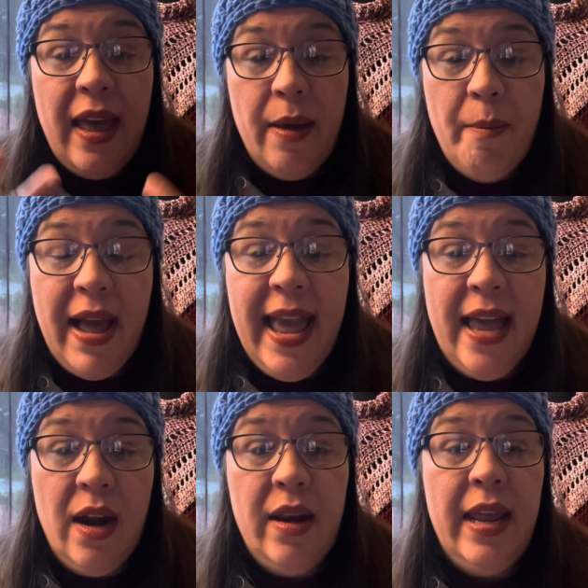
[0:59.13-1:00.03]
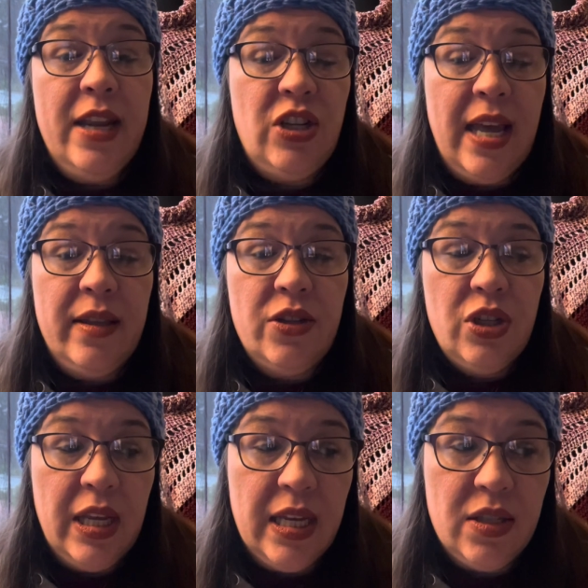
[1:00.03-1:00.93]
my Hat Not Hate Challenge
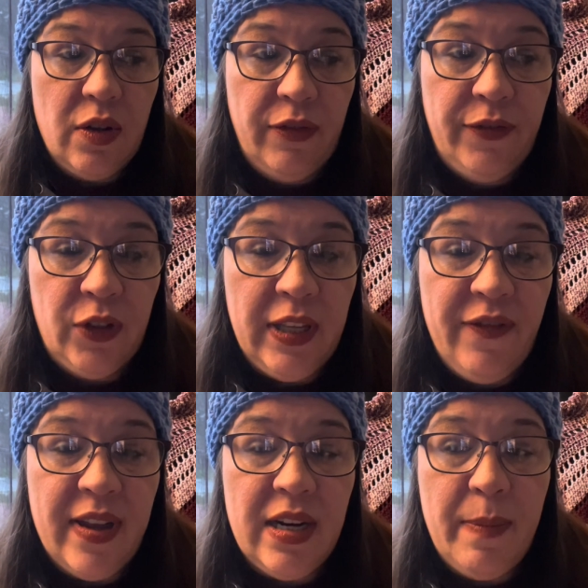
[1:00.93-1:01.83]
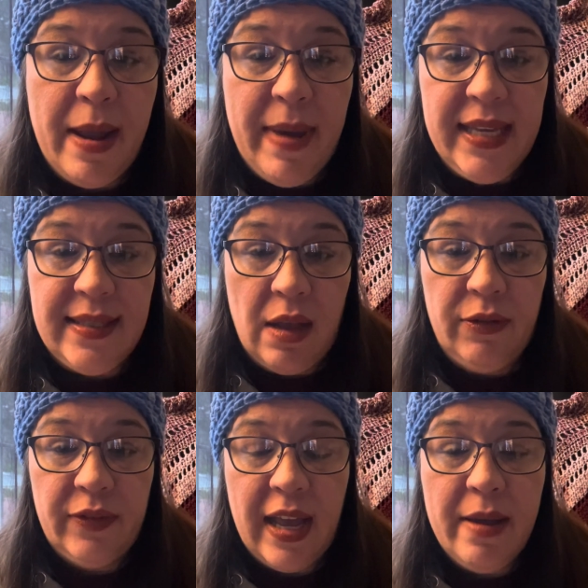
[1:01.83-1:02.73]
is fully funded by
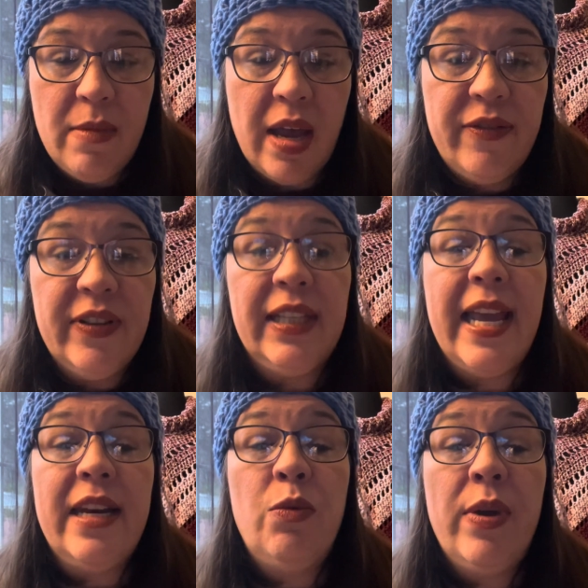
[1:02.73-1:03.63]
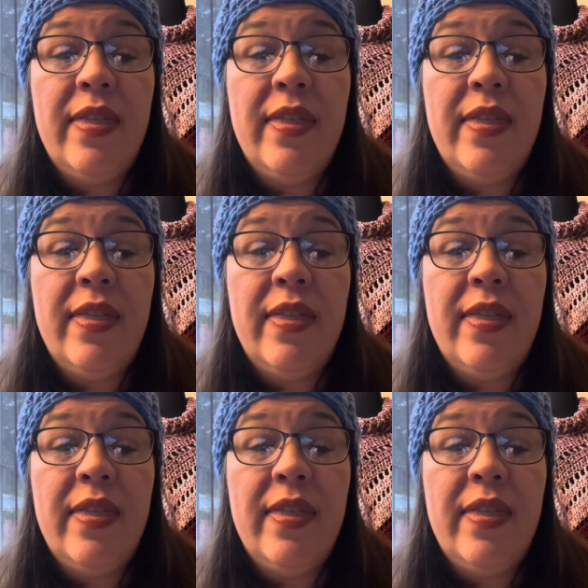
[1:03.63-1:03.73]
myself. I am not affiliated with